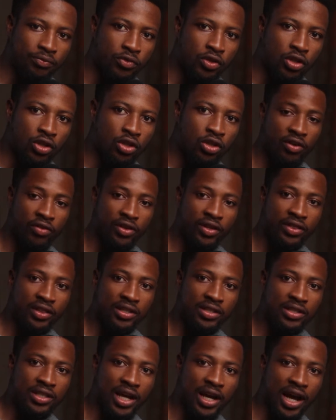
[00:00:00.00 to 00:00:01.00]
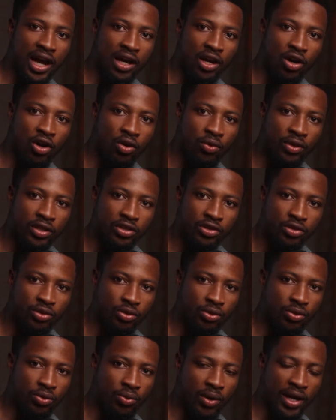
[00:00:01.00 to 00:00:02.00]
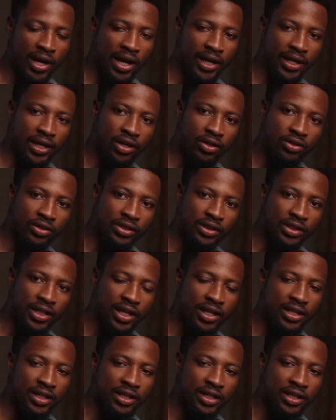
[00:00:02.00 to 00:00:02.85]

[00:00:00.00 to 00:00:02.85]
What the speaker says: So one of the things that I always do when I get on set